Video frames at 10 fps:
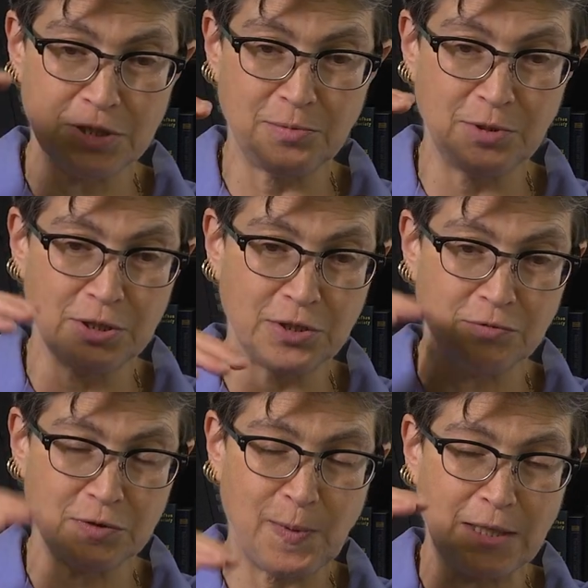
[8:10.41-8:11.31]
stimulation,
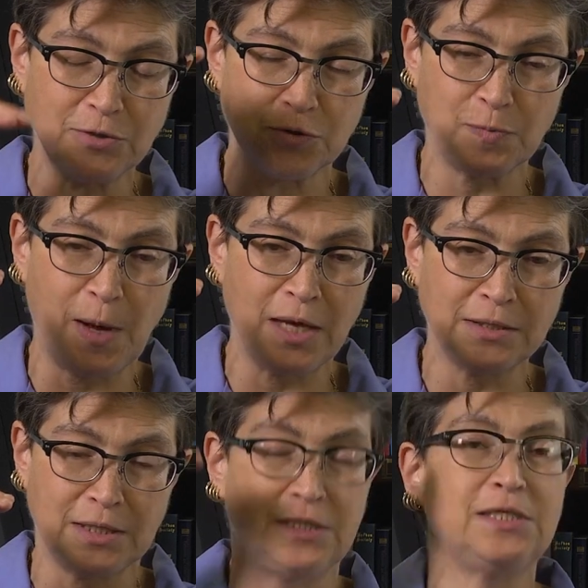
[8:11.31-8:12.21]
response,
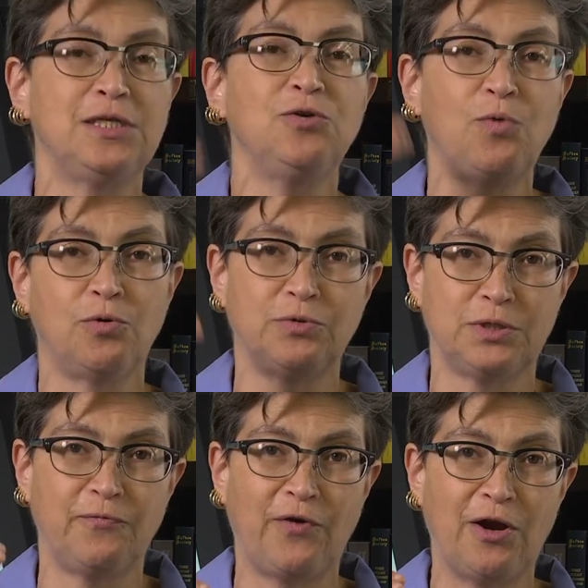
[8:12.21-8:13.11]
response, and it still won't
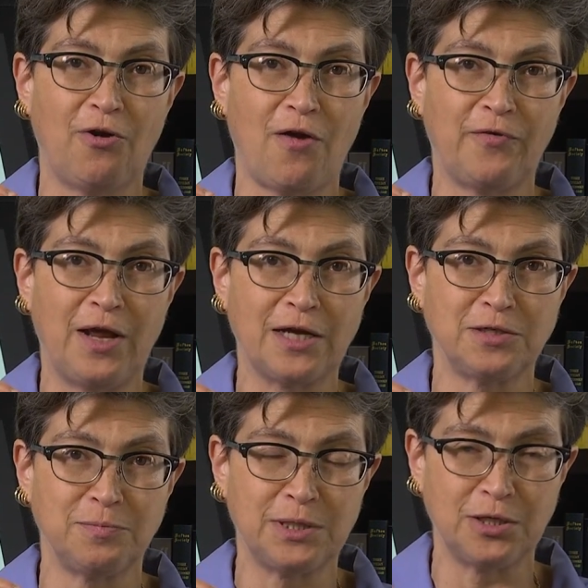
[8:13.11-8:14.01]
fire off an
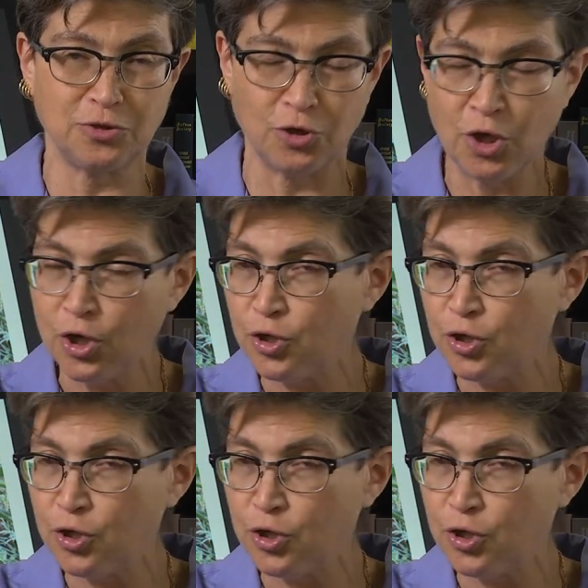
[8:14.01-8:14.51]
action potential.